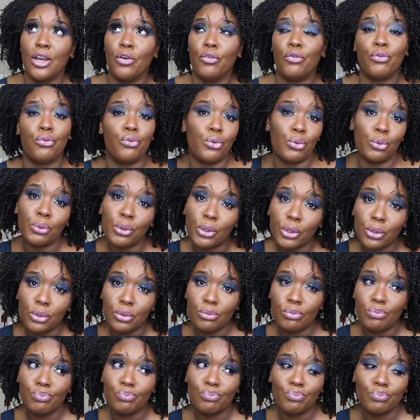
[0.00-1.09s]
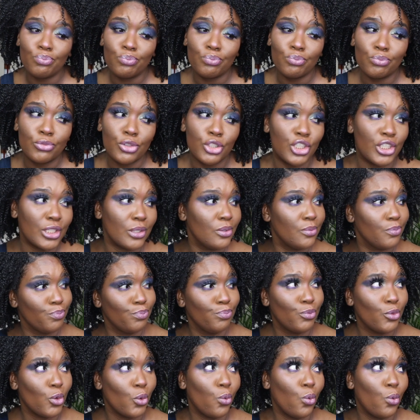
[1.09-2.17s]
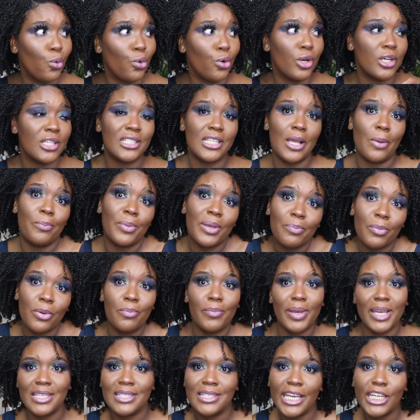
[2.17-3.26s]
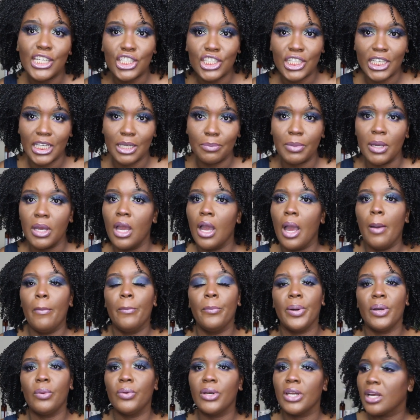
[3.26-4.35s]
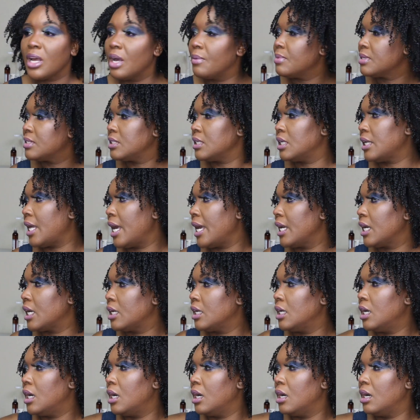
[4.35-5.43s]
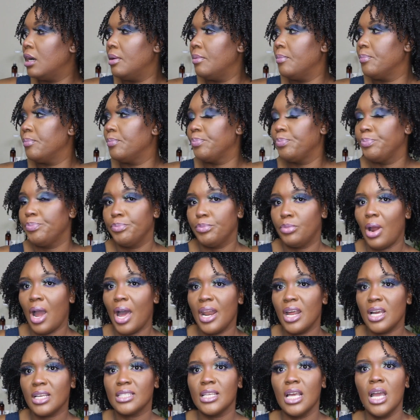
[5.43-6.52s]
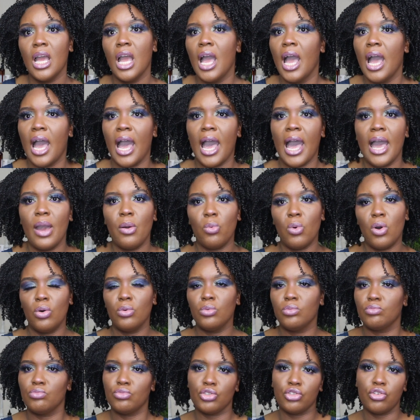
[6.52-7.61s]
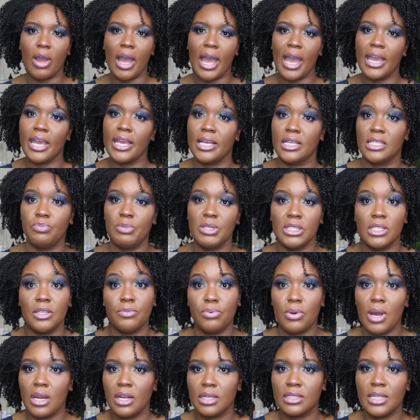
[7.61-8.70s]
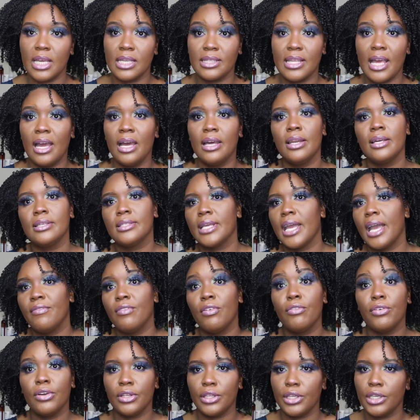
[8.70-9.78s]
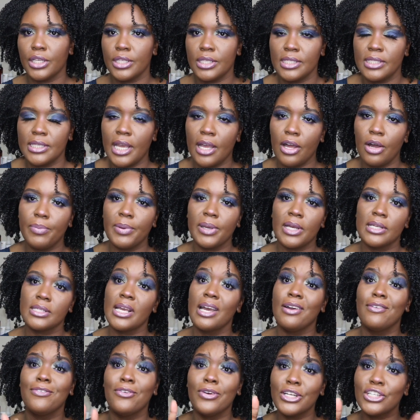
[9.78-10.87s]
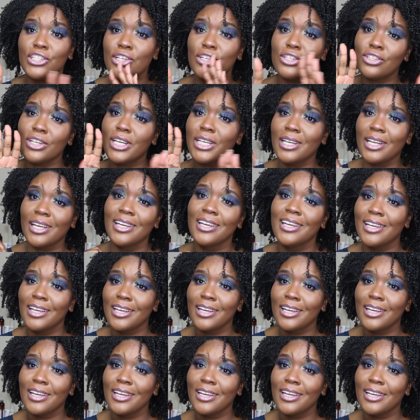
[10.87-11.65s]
frugal, or some people may say cheap, but when it comes to like um products, I won't try expensive products like that unless they have a really good sale, because I have four children